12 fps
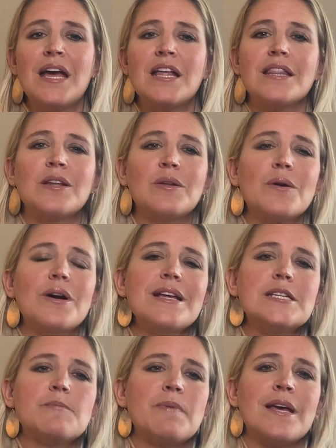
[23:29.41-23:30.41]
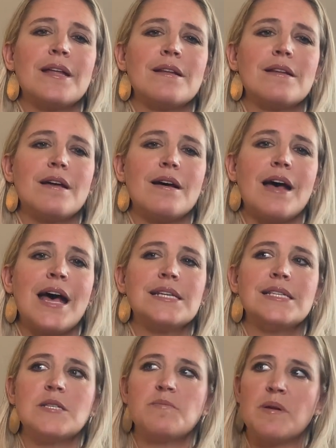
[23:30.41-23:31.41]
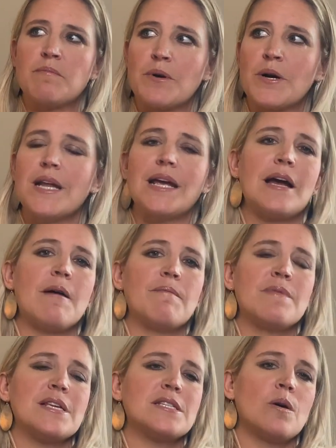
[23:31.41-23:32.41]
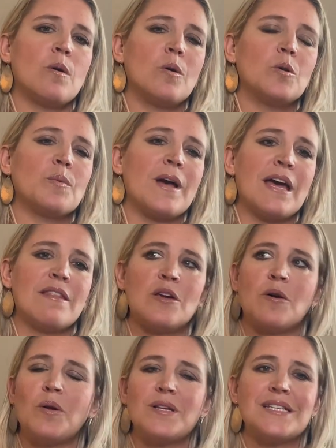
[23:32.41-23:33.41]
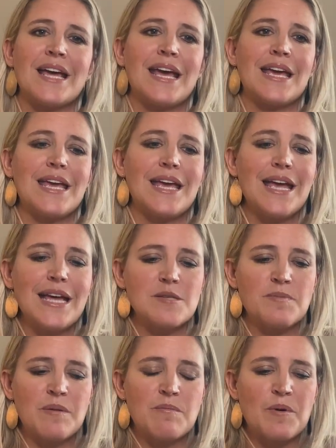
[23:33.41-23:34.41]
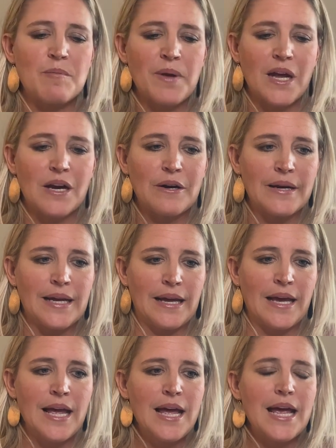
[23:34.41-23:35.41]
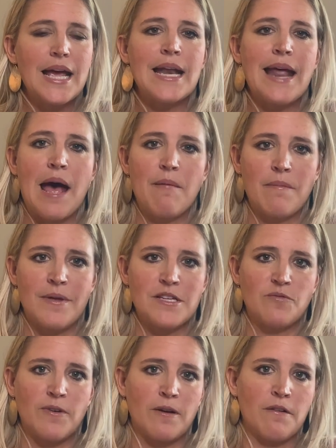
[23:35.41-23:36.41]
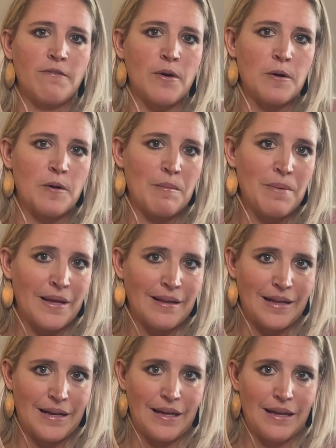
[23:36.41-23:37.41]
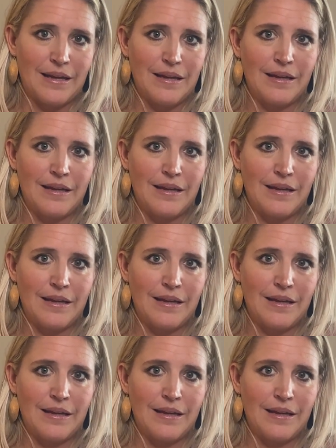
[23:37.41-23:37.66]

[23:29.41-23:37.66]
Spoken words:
The Lord has been, as he's been burning up this old way, the old day, he has been preparing an atmosphere of vulnerability.